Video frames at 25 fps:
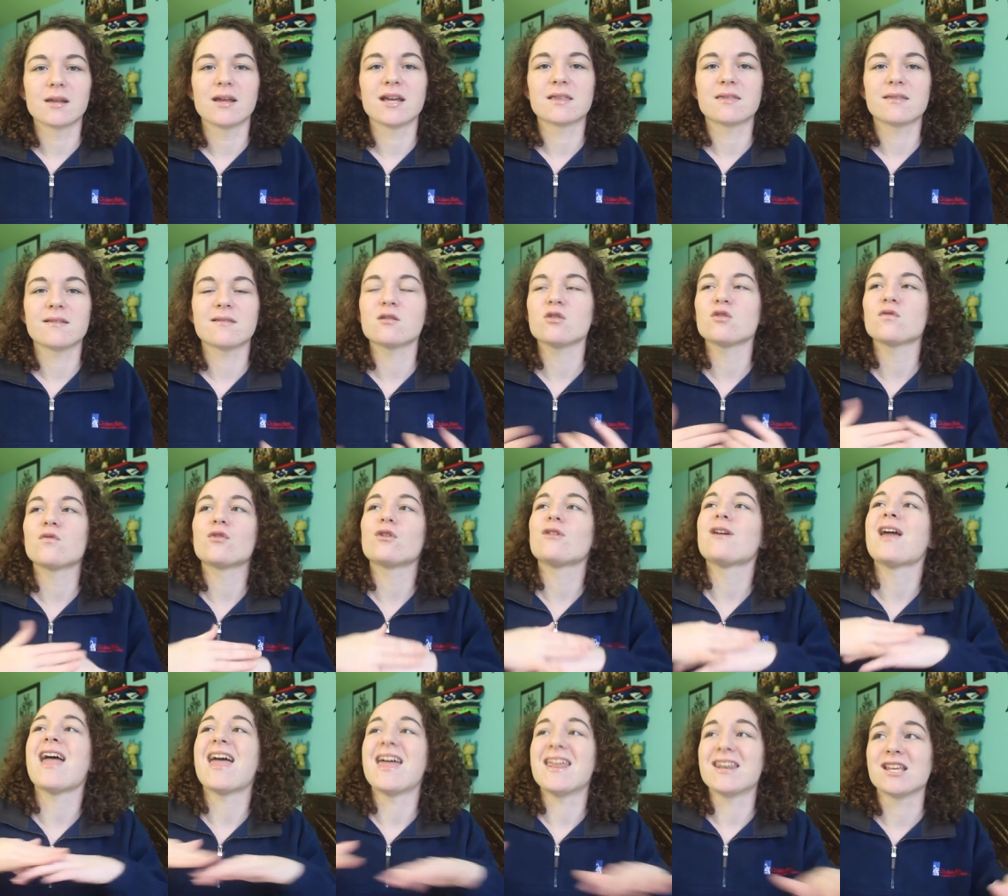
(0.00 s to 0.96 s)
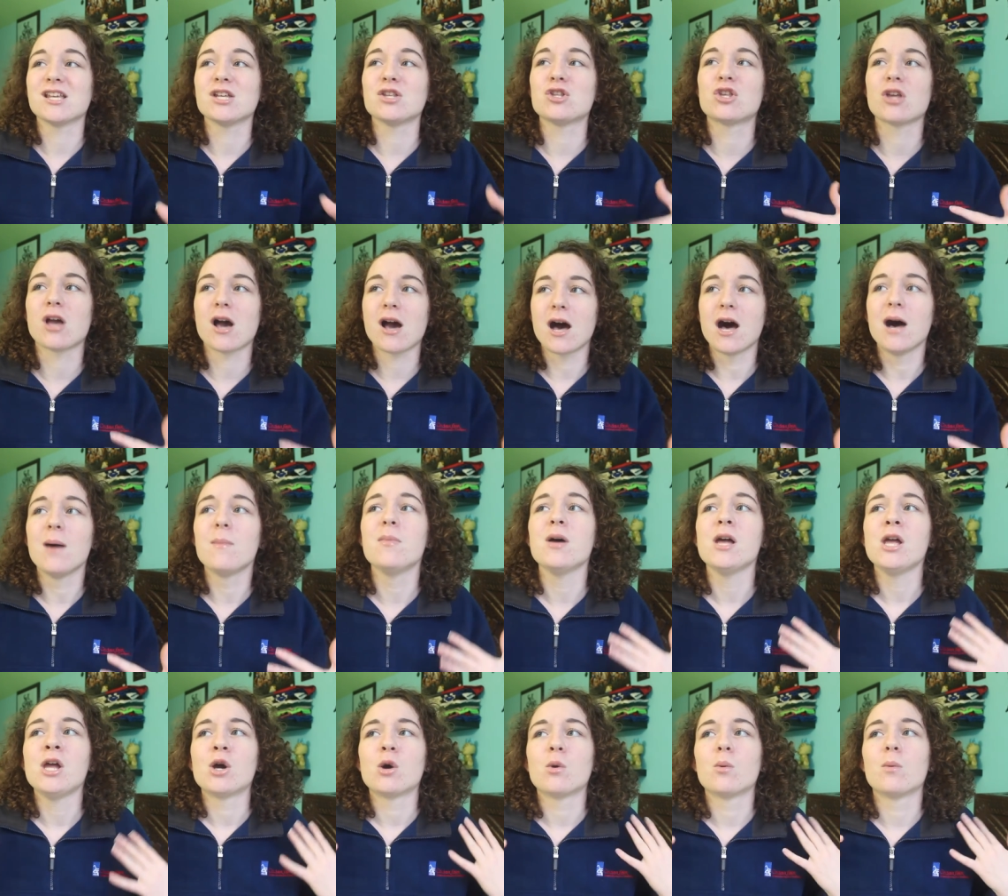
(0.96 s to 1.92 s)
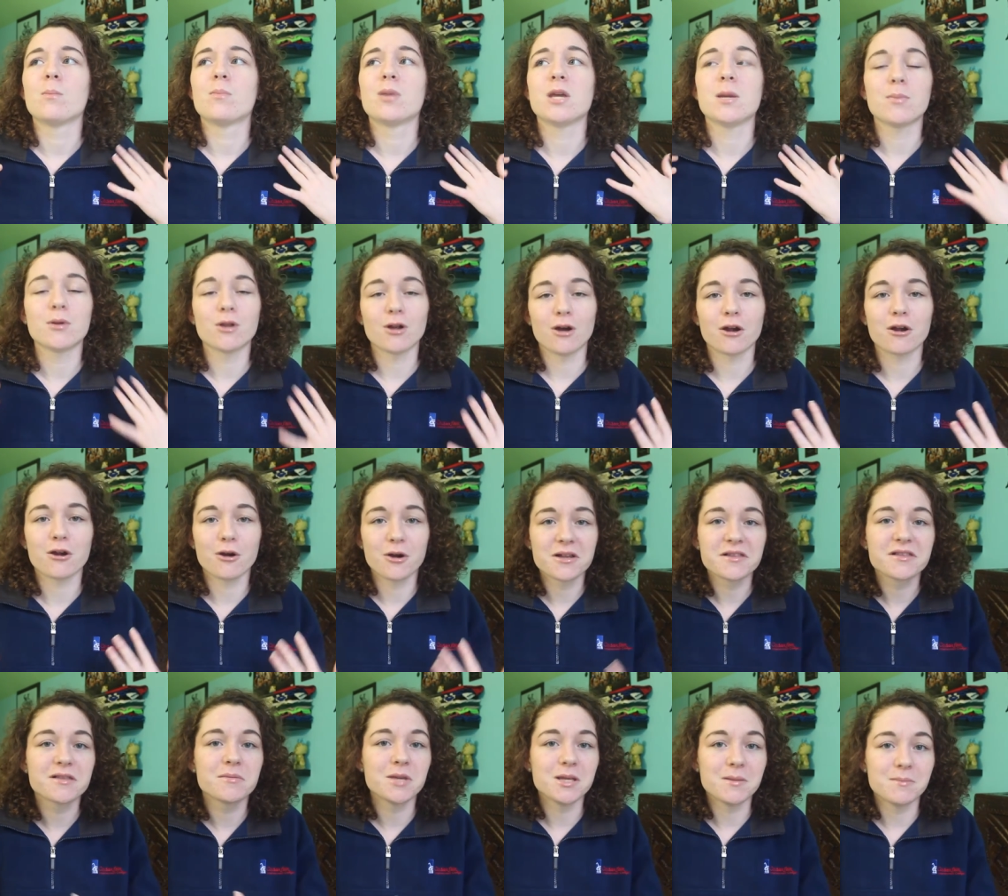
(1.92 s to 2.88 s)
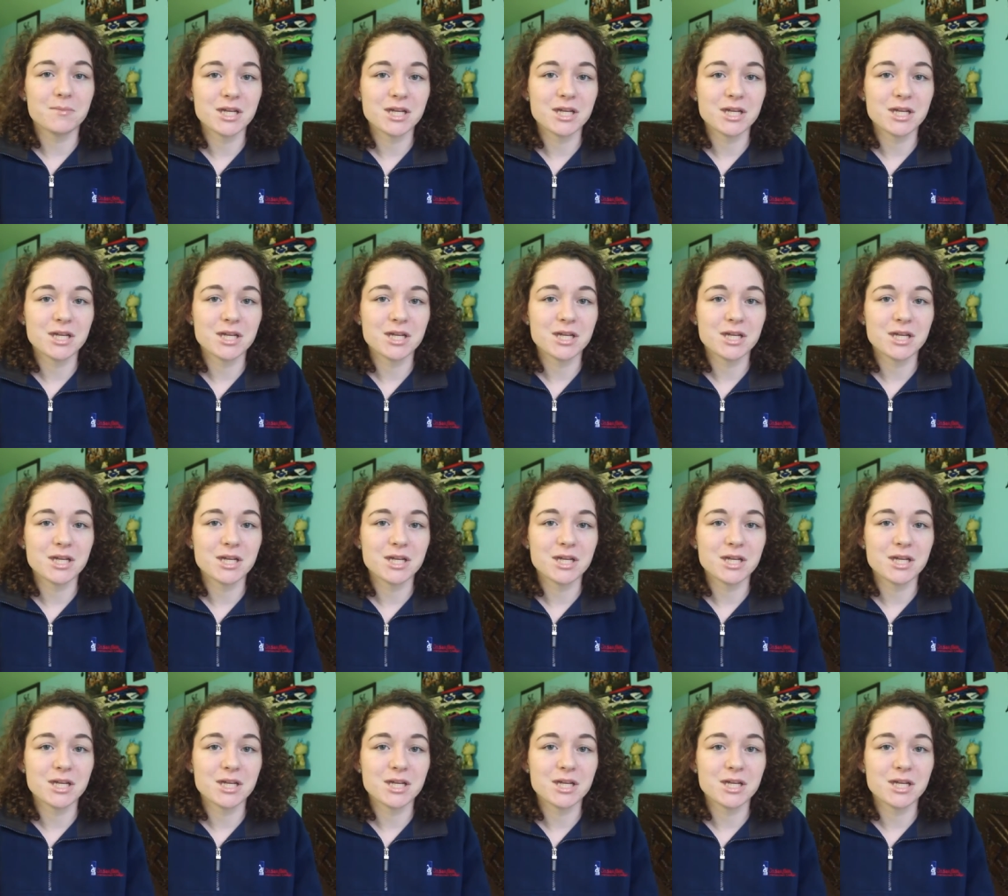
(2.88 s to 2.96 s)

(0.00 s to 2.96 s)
Like, this is for any job people are going to be